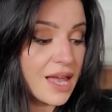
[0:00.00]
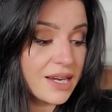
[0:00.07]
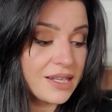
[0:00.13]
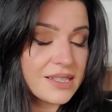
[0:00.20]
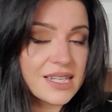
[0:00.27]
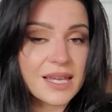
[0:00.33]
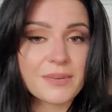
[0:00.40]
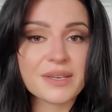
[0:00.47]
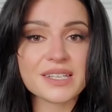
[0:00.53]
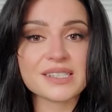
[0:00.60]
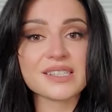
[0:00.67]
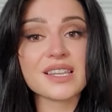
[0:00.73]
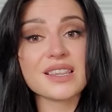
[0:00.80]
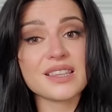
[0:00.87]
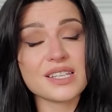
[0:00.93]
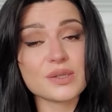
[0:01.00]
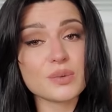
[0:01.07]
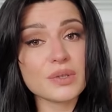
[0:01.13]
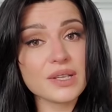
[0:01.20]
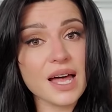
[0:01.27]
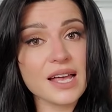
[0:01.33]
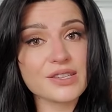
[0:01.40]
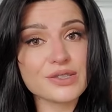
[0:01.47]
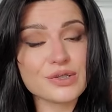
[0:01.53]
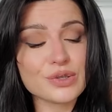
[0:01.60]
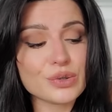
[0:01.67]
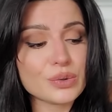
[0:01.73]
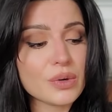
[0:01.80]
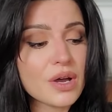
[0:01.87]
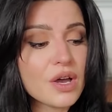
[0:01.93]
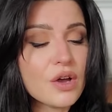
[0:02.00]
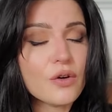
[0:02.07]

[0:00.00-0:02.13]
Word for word: any day because this will last you